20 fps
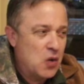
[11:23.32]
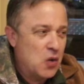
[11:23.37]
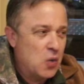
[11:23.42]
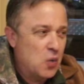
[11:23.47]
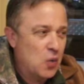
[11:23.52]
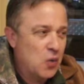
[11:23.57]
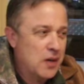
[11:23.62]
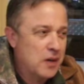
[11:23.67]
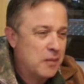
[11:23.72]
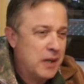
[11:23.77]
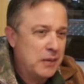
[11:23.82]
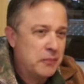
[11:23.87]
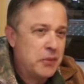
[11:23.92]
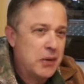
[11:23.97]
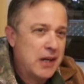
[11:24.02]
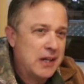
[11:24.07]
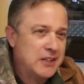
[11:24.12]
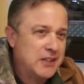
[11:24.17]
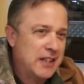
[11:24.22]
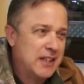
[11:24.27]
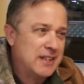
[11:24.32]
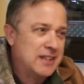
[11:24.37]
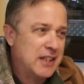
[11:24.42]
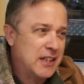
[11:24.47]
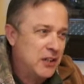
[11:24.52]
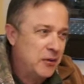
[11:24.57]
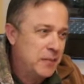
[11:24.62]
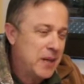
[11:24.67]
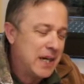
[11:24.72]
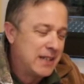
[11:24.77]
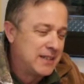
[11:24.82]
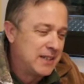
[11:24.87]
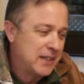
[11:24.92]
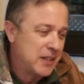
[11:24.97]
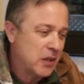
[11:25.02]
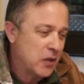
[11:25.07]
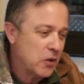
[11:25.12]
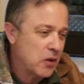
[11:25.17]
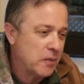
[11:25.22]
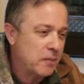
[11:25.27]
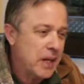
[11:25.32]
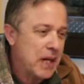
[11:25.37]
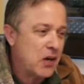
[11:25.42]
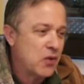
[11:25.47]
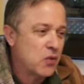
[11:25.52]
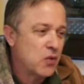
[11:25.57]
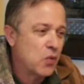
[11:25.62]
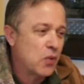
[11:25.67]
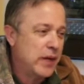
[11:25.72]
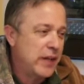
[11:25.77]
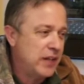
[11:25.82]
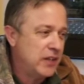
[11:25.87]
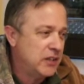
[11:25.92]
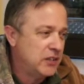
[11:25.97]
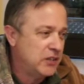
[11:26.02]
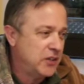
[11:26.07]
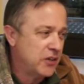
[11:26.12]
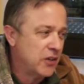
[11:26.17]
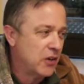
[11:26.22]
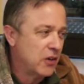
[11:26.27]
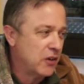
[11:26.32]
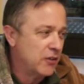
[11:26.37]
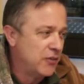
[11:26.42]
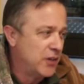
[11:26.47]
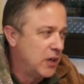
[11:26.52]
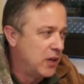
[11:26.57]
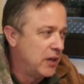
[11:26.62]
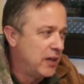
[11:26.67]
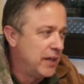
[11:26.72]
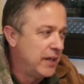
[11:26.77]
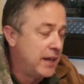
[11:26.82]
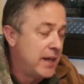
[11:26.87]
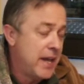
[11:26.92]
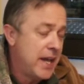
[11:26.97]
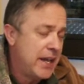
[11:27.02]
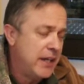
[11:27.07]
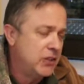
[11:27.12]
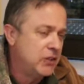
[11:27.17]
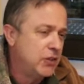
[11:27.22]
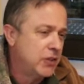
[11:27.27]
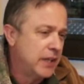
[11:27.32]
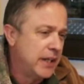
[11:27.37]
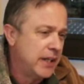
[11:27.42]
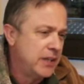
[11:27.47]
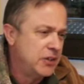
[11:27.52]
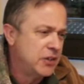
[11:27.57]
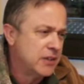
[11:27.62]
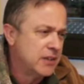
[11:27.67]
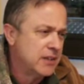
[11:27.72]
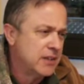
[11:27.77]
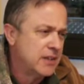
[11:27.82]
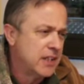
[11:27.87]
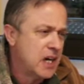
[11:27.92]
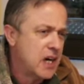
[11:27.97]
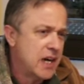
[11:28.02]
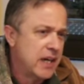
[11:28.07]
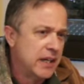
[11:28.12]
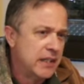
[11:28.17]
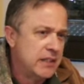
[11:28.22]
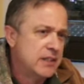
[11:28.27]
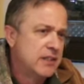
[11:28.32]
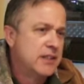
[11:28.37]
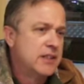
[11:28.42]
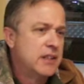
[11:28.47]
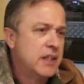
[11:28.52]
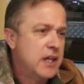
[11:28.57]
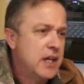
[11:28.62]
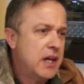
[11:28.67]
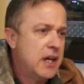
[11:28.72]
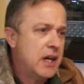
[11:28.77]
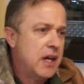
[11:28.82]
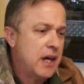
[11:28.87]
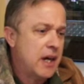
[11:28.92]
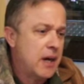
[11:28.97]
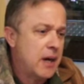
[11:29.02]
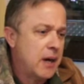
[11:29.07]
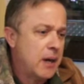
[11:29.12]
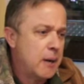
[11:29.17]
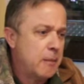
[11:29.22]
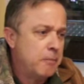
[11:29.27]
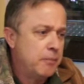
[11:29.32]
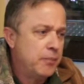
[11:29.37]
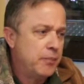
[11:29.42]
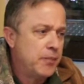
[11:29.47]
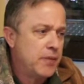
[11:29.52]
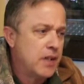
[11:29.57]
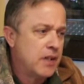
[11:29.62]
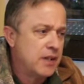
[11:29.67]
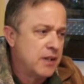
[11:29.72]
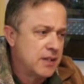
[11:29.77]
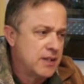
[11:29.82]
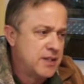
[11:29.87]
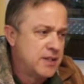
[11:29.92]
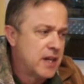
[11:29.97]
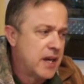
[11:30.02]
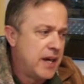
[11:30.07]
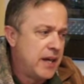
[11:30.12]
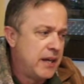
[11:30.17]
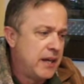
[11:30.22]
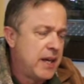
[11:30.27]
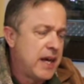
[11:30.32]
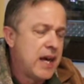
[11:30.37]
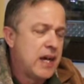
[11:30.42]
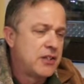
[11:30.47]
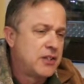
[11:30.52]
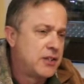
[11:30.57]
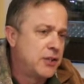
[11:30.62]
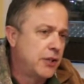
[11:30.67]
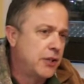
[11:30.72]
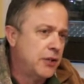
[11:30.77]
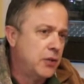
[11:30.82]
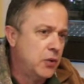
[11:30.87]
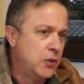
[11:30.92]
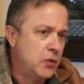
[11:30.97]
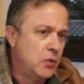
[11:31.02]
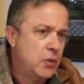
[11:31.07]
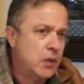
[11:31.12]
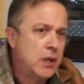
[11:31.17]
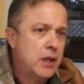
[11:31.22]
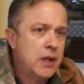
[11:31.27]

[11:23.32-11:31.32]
One of my projects in New Mexico in a mountain range, there are very ancient signs. The site has to do